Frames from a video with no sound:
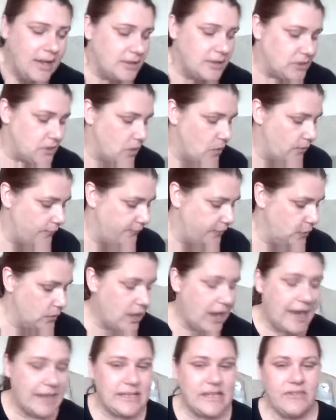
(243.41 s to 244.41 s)
So if you
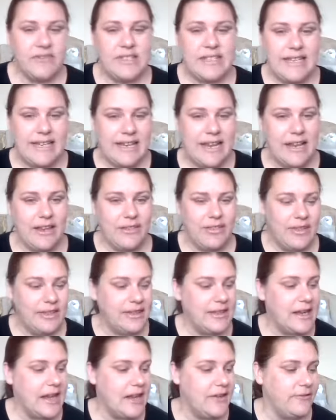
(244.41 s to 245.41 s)
guys have seen anything
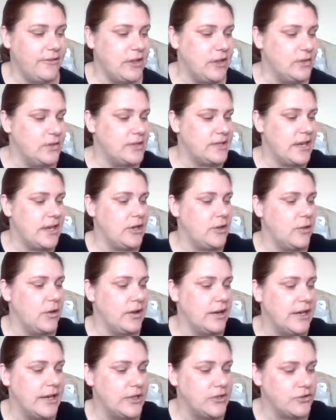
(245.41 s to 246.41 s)
that I've used that you
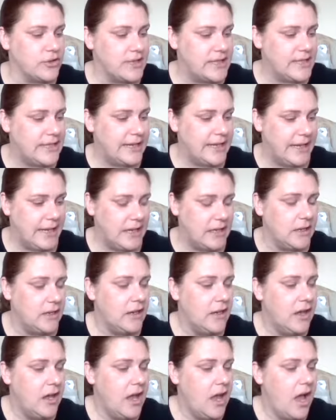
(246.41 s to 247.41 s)
are interested in,
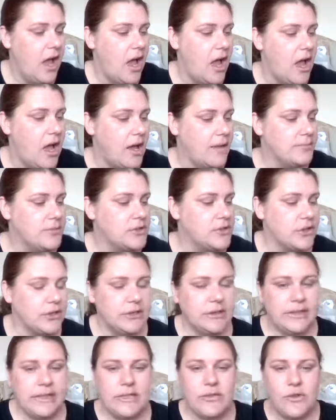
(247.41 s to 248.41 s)

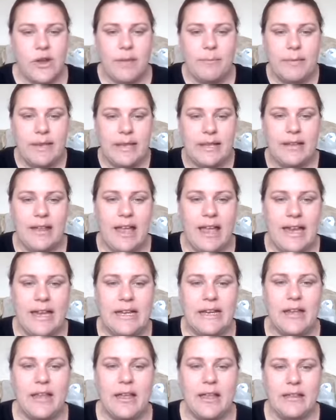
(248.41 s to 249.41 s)
certainly drop me a
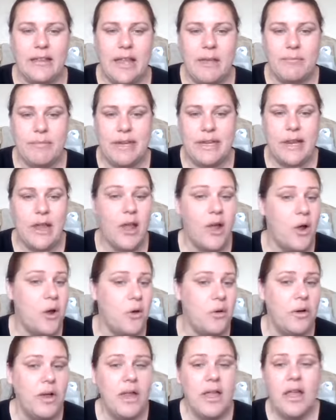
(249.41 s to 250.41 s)
line. Let me
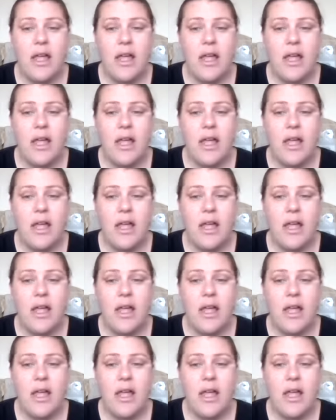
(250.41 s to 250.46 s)
know.